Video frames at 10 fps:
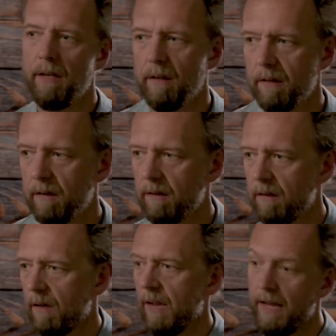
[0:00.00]
And really?
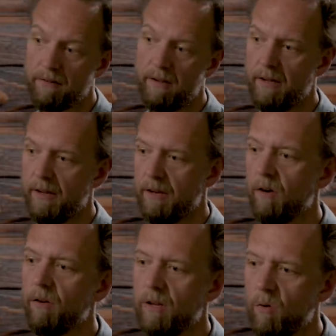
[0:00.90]
Mm-hmm. That's, you
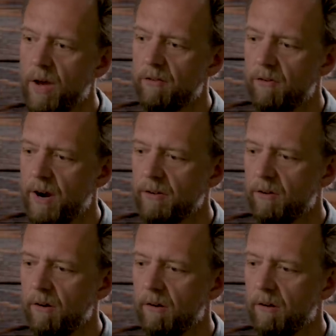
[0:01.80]
know, you as the
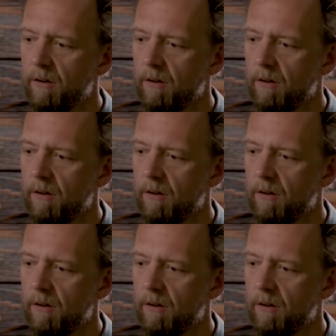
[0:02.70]
director,